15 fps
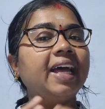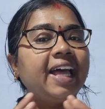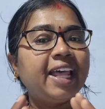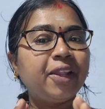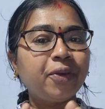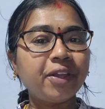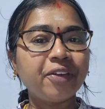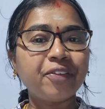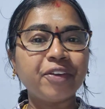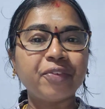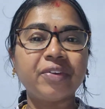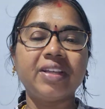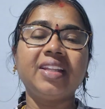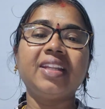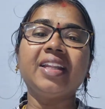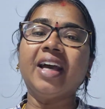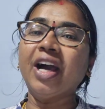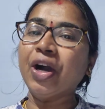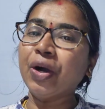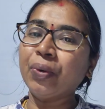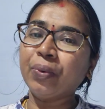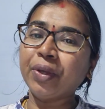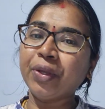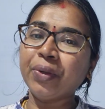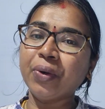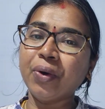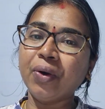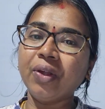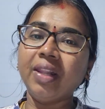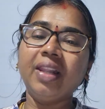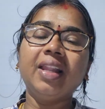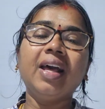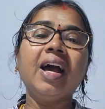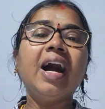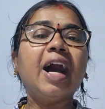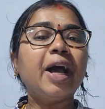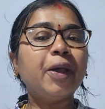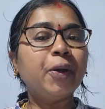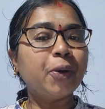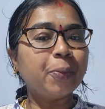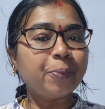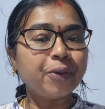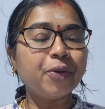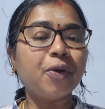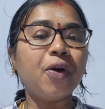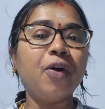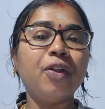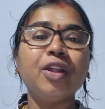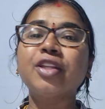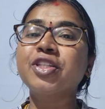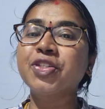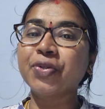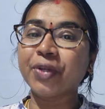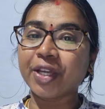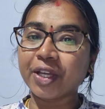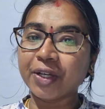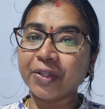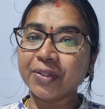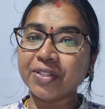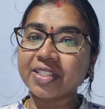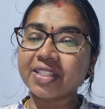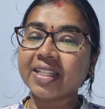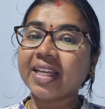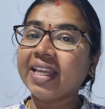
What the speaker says: Hello everyone, how are you all? I hope you all are doing good.